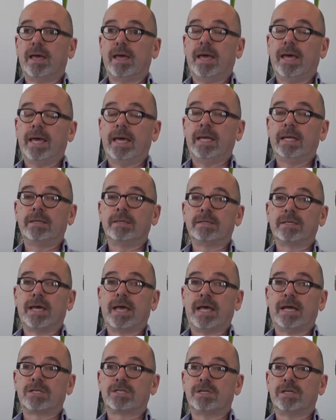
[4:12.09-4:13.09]
and
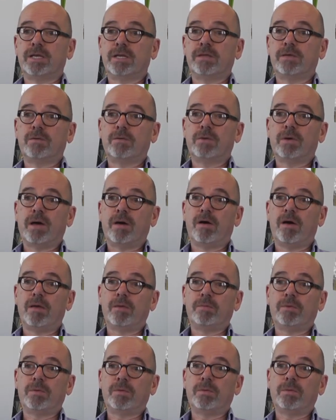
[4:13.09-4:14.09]
actually
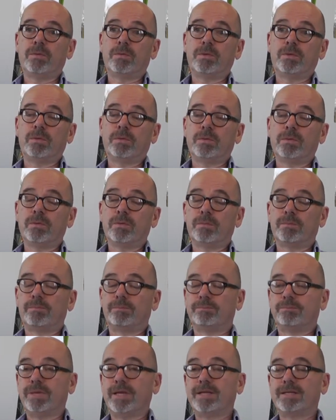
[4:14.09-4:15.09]
your
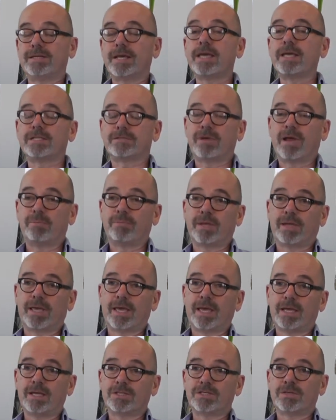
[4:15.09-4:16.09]
big data
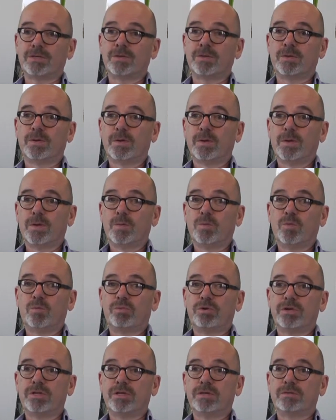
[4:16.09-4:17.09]
application will
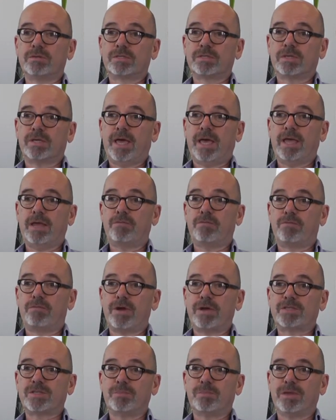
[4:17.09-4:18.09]
produce a
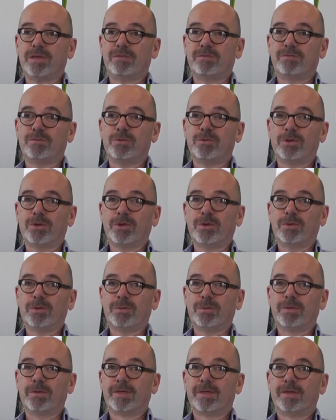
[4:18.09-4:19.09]
recipe for
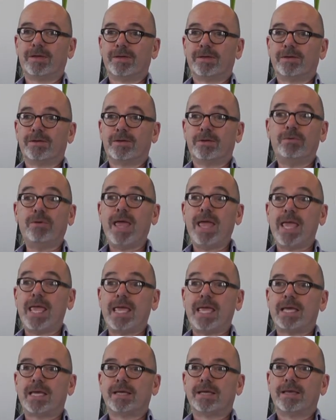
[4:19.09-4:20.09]
you.
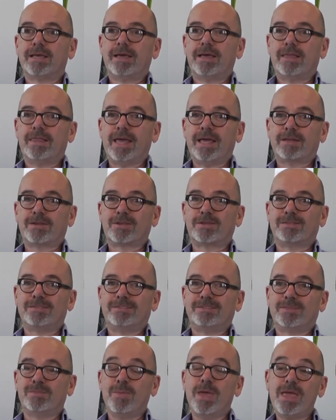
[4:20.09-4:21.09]
Hooray! That
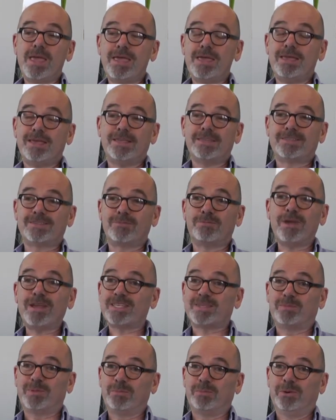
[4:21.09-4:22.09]
to me is a
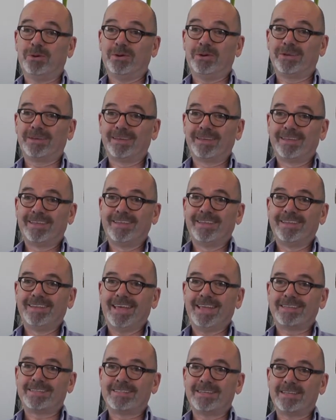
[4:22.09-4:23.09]
recipe book.
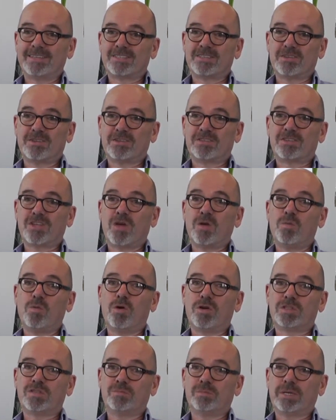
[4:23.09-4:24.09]
That's a sort of so
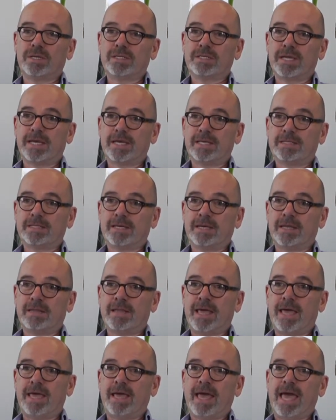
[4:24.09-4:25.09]
what of big data,
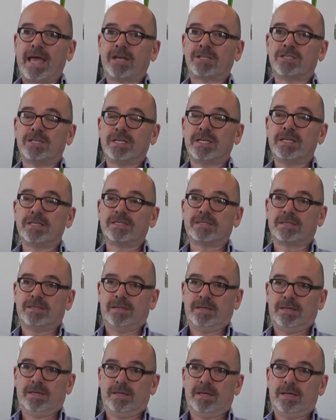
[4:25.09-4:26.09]
and that actually is
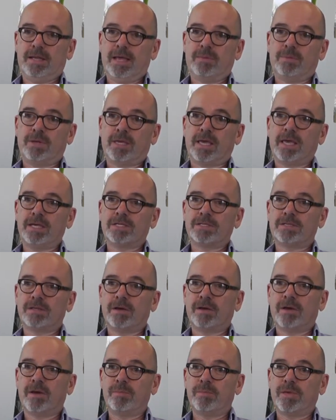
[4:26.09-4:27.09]
an application
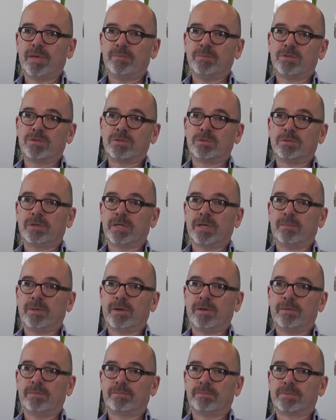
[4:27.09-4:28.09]
that IBM were talking
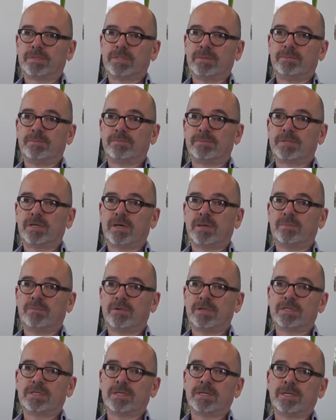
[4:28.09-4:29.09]
about some time
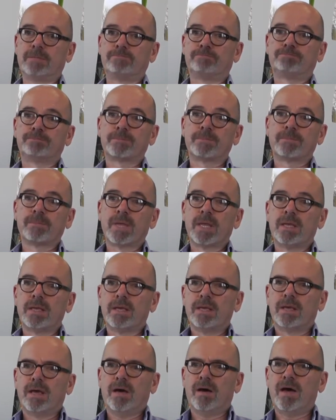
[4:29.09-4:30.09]
recently.
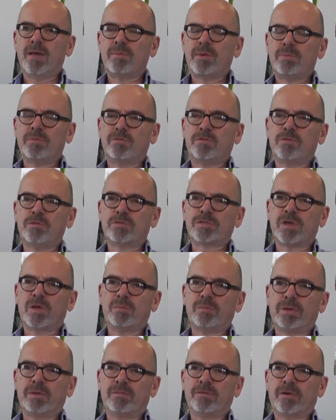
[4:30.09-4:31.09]
IBM have also
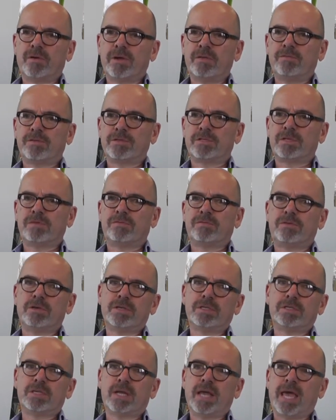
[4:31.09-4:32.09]
been very
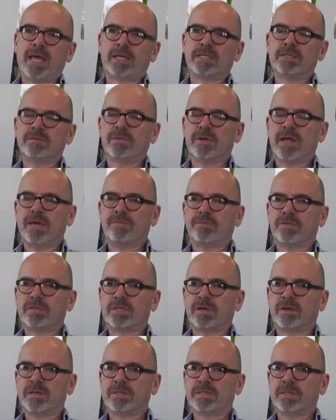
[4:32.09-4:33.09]
vociferous and active in
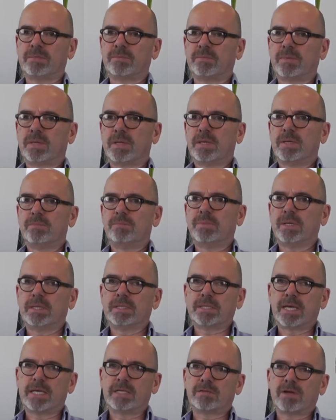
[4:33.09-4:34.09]
advertising big
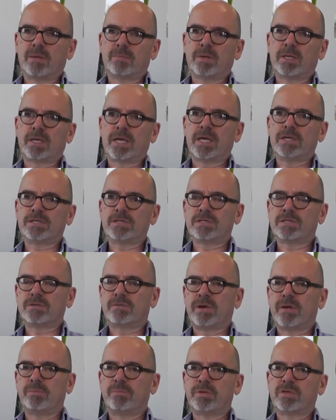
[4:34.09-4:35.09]
data applications
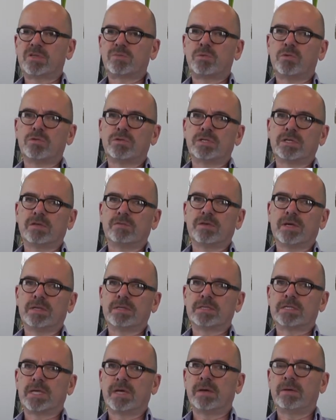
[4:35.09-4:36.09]
around big sporting
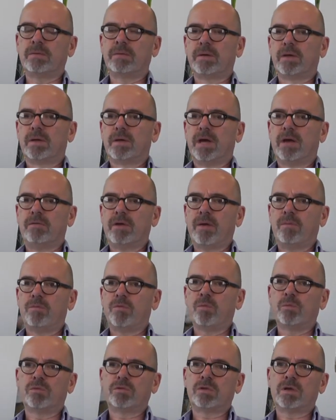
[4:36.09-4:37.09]
events. So around
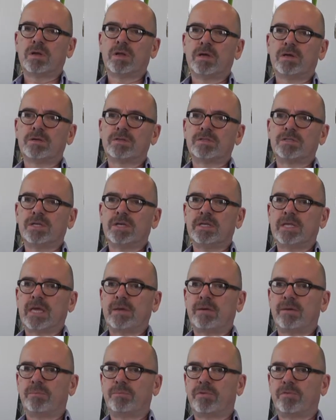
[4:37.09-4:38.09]
Wimbledon last year
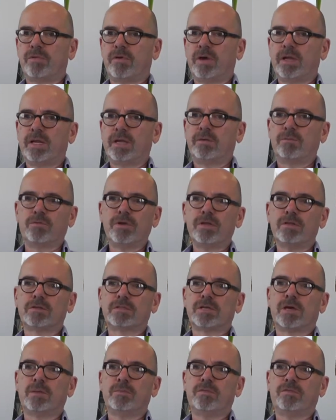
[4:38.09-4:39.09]
they were providing
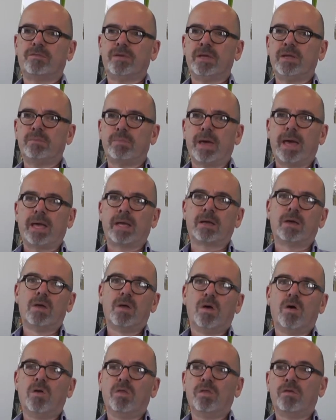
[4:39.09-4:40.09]
real-time feedback
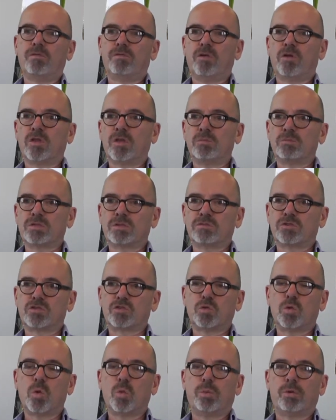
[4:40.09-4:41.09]
on the volumes of
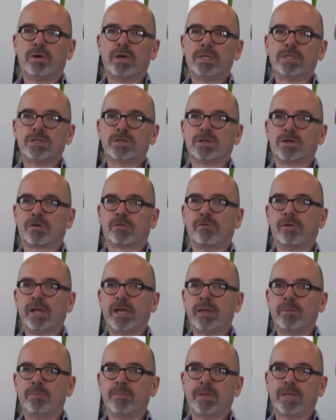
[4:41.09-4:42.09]
strawberries and
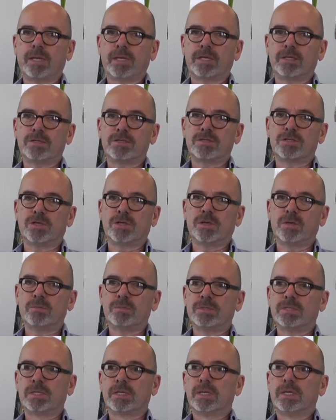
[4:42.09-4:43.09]
cream being
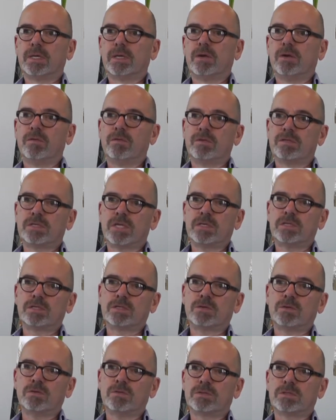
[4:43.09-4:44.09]
consumed on the centre
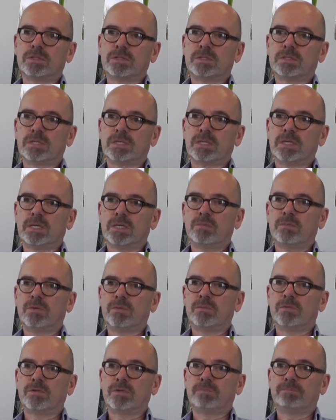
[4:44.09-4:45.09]
court at
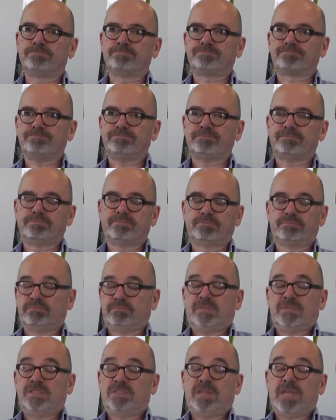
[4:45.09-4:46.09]
Wimbledon.
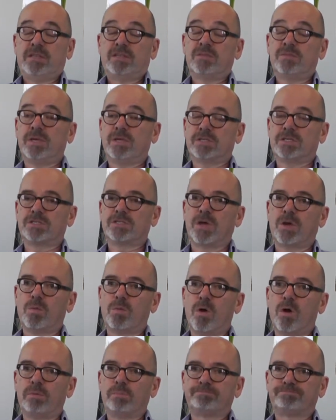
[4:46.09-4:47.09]
That to me is a so
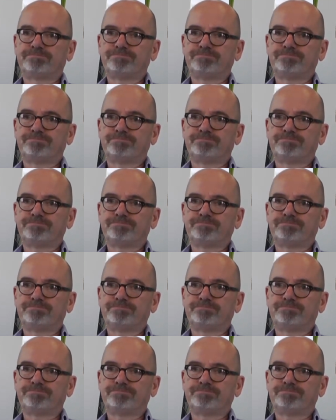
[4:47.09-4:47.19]
what.